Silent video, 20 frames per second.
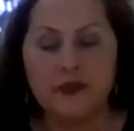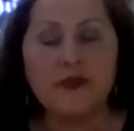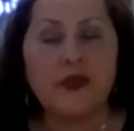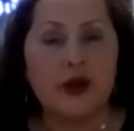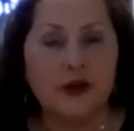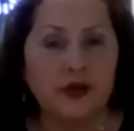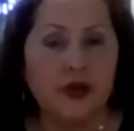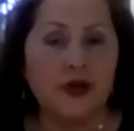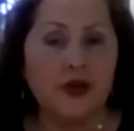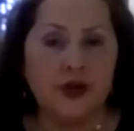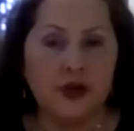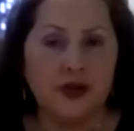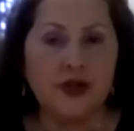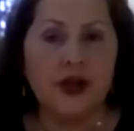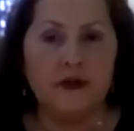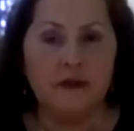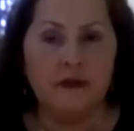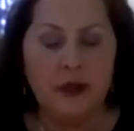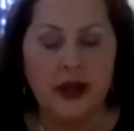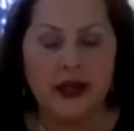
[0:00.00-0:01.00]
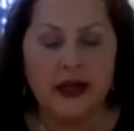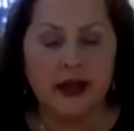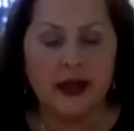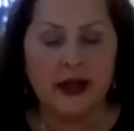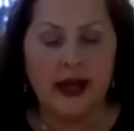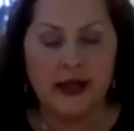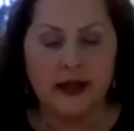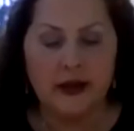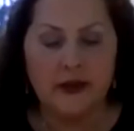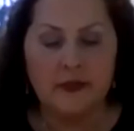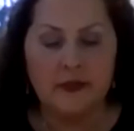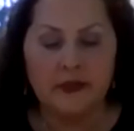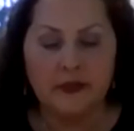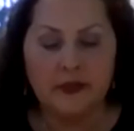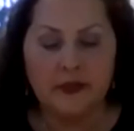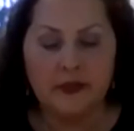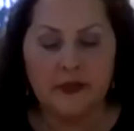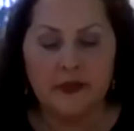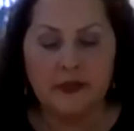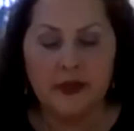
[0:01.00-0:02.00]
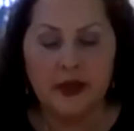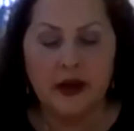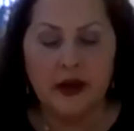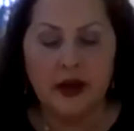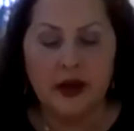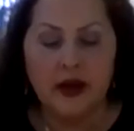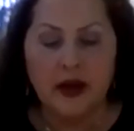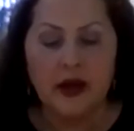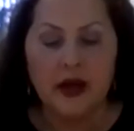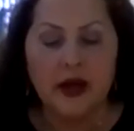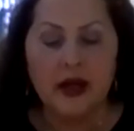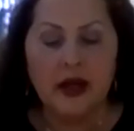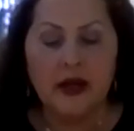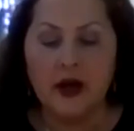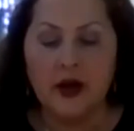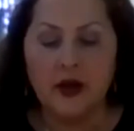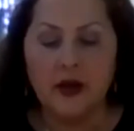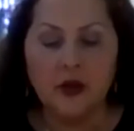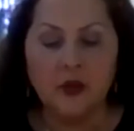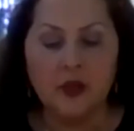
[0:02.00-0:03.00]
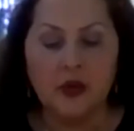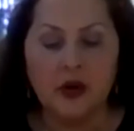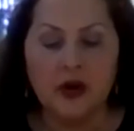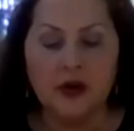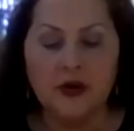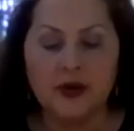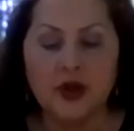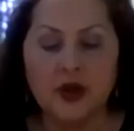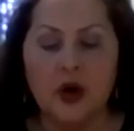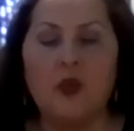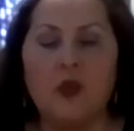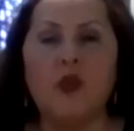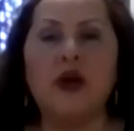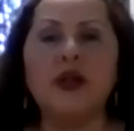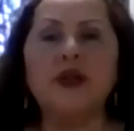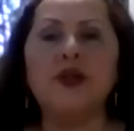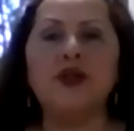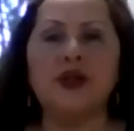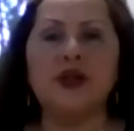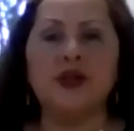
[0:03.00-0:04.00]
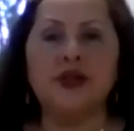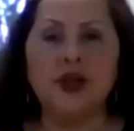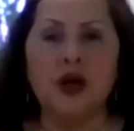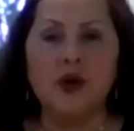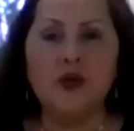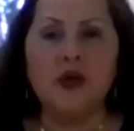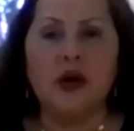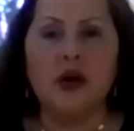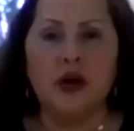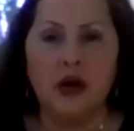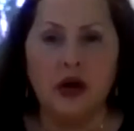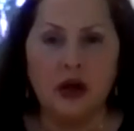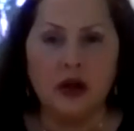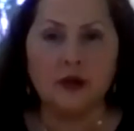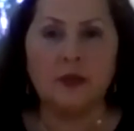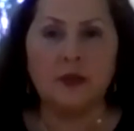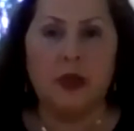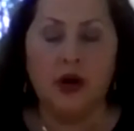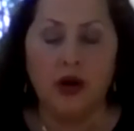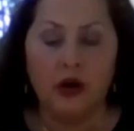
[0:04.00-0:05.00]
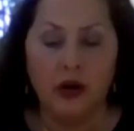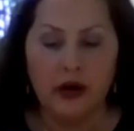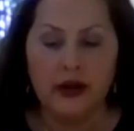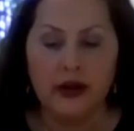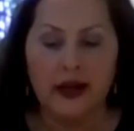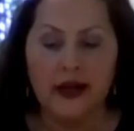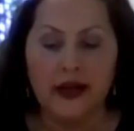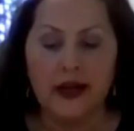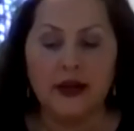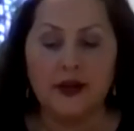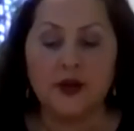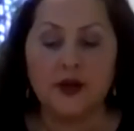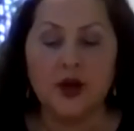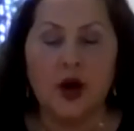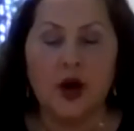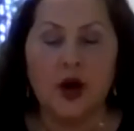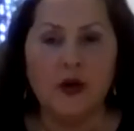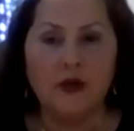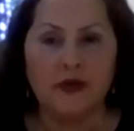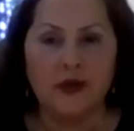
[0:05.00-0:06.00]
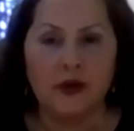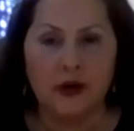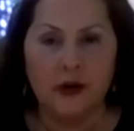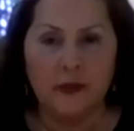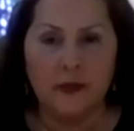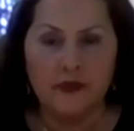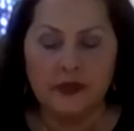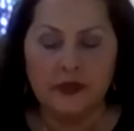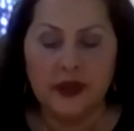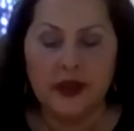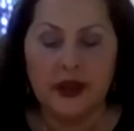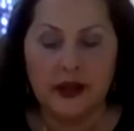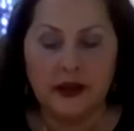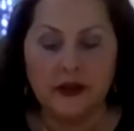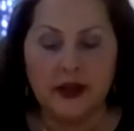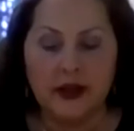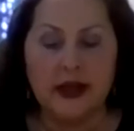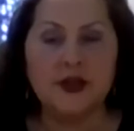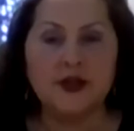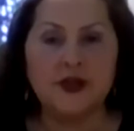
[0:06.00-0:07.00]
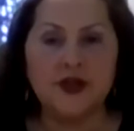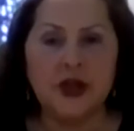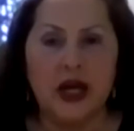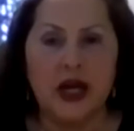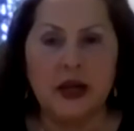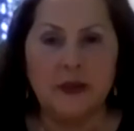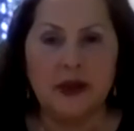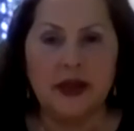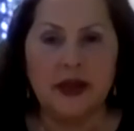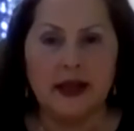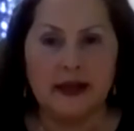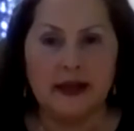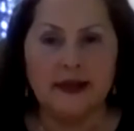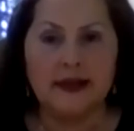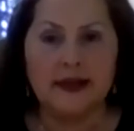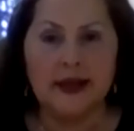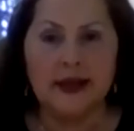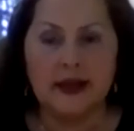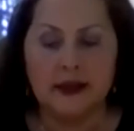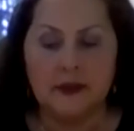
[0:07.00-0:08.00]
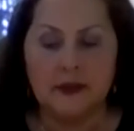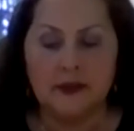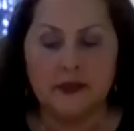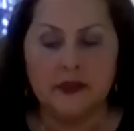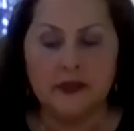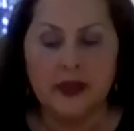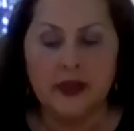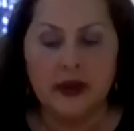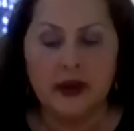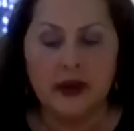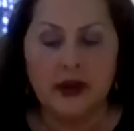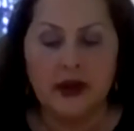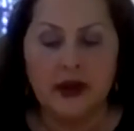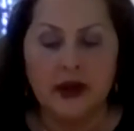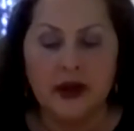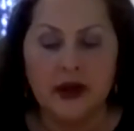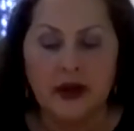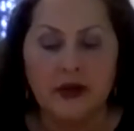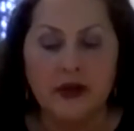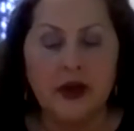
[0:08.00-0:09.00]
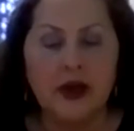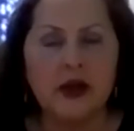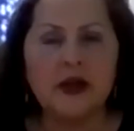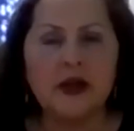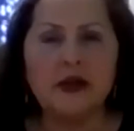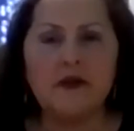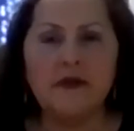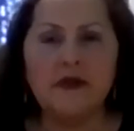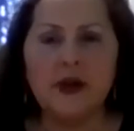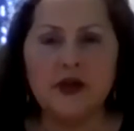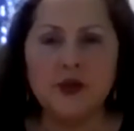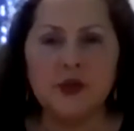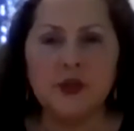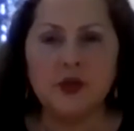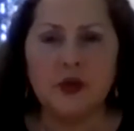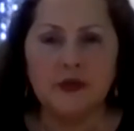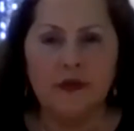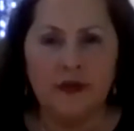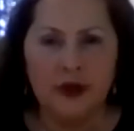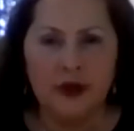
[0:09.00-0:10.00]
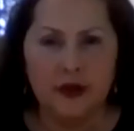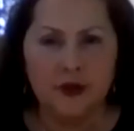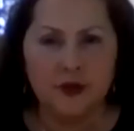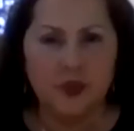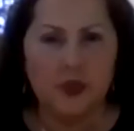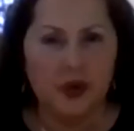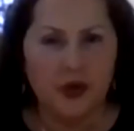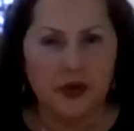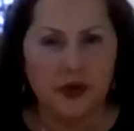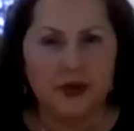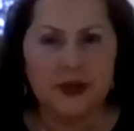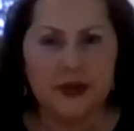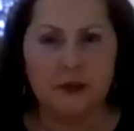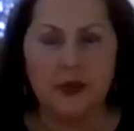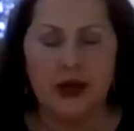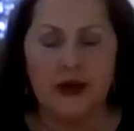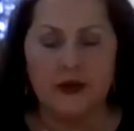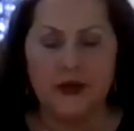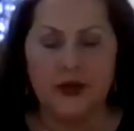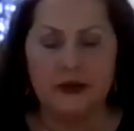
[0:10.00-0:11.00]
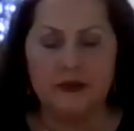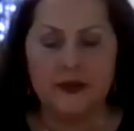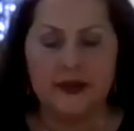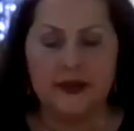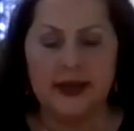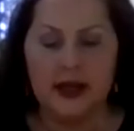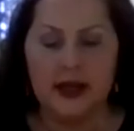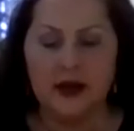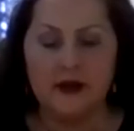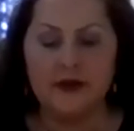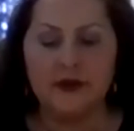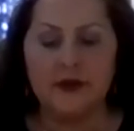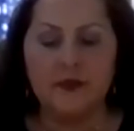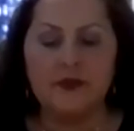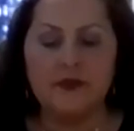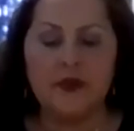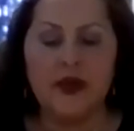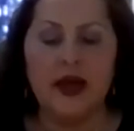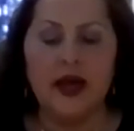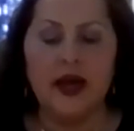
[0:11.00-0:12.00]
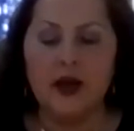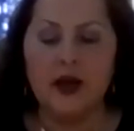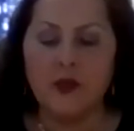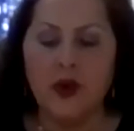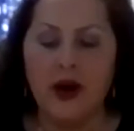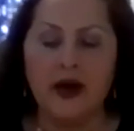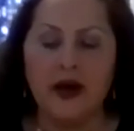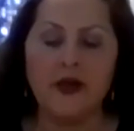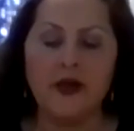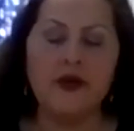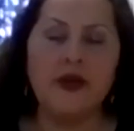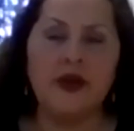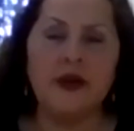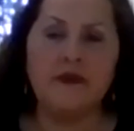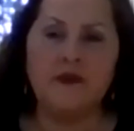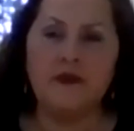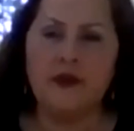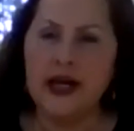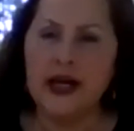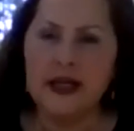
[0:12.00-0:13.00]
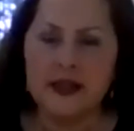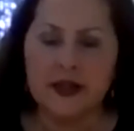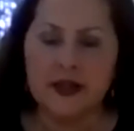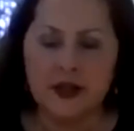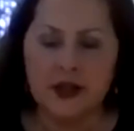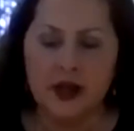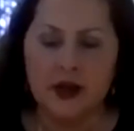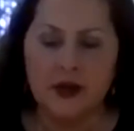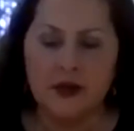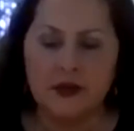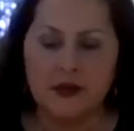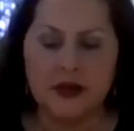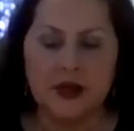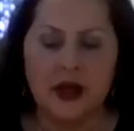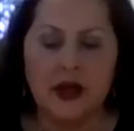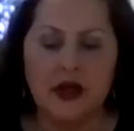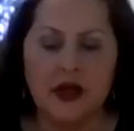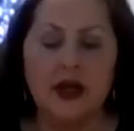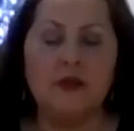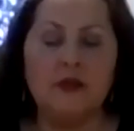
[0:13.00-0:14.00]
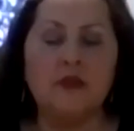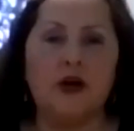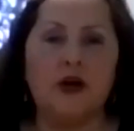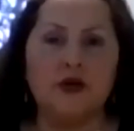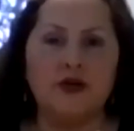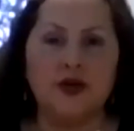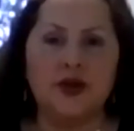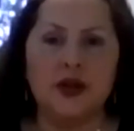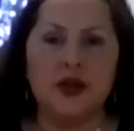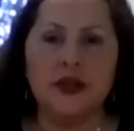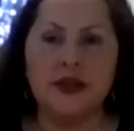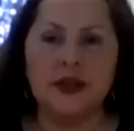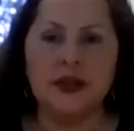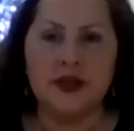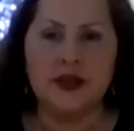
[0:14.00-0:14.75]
such as self-medicating. In other words, once the so-called party is over, guilt and shame kicks in. The individual feels worse about themselves, and rather than face those emotions,